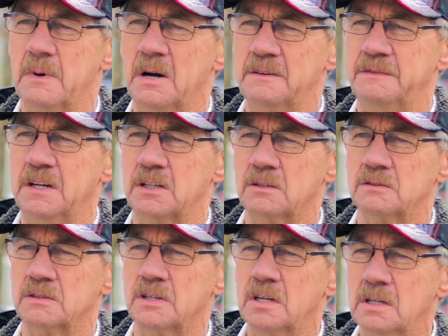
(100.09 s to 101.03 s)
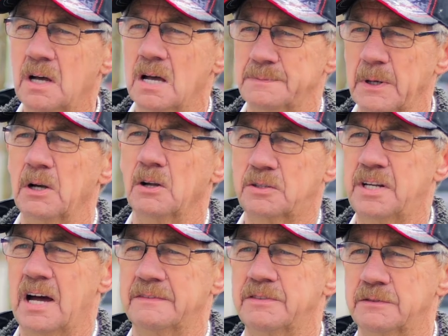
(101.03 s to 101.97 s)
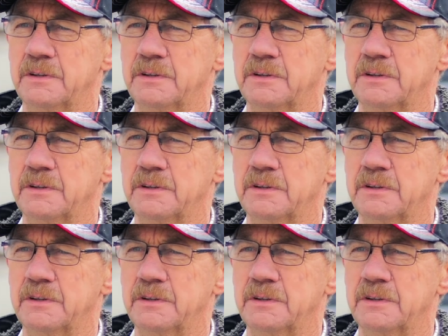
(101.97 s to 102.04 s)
My vehicle has been looked after